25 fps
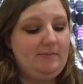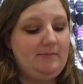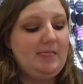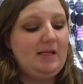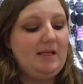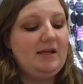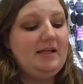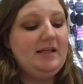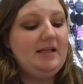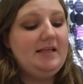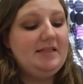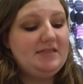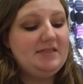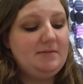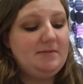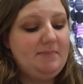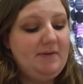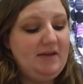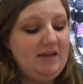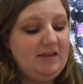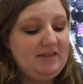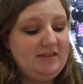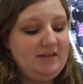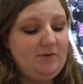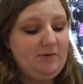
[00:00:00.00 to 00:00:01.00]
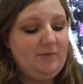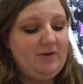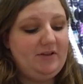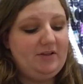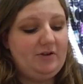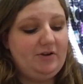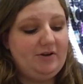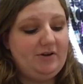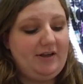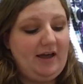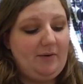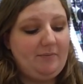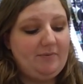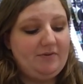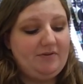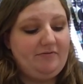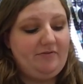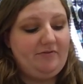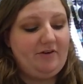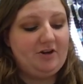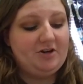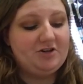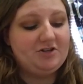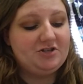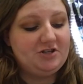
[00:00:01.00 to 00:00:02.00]
The big thing we look at with
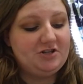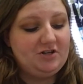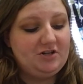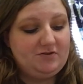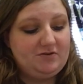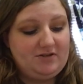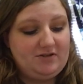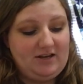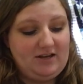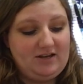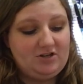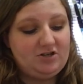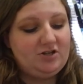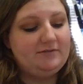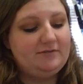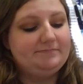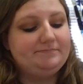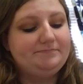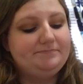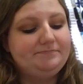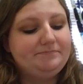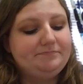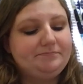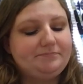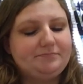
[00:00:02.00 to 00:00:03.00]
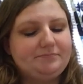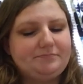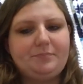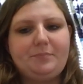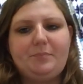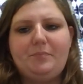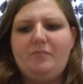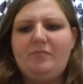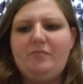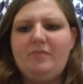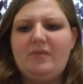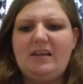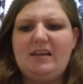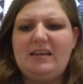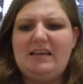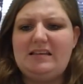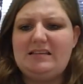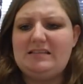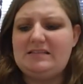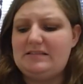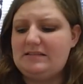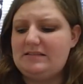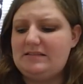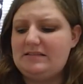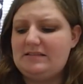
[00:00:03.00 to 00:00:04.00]
function notation is
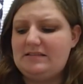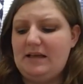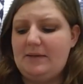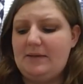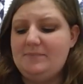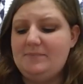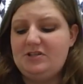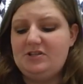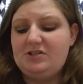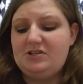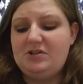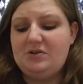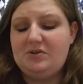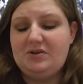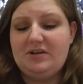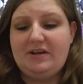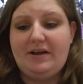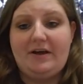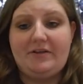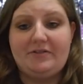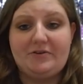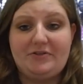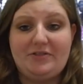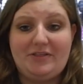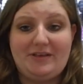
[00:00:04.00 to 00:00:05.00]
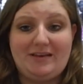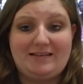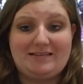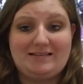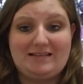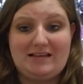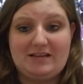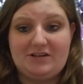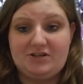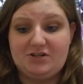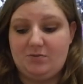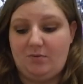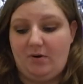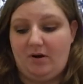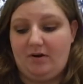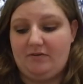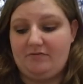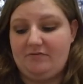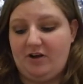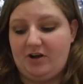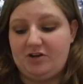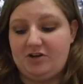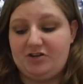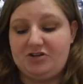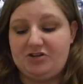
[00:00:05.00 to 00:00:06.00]
substituting other things into our
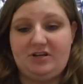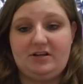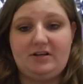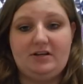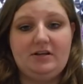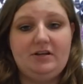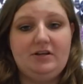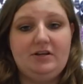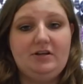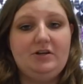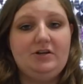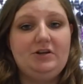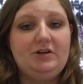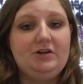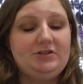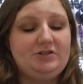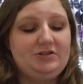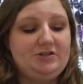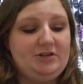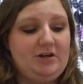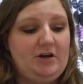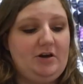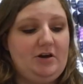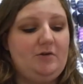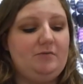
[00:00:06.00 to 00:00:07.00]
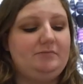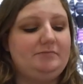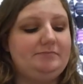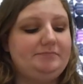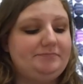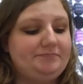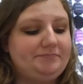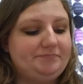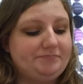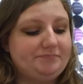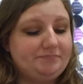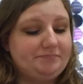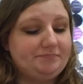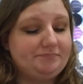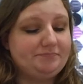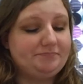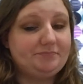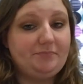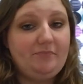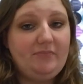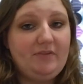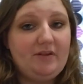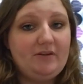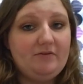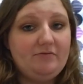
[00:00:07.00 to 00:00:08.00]
function. So,
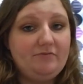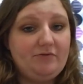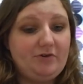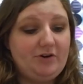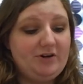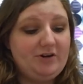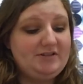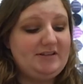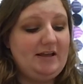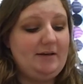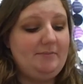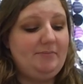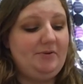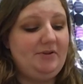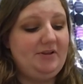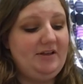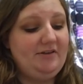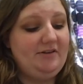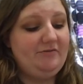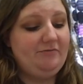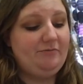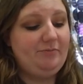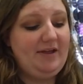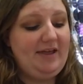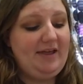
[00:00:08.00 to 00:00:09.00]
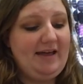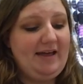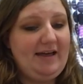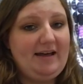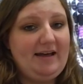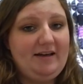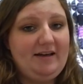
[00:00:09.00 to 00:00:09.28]
for example, if we have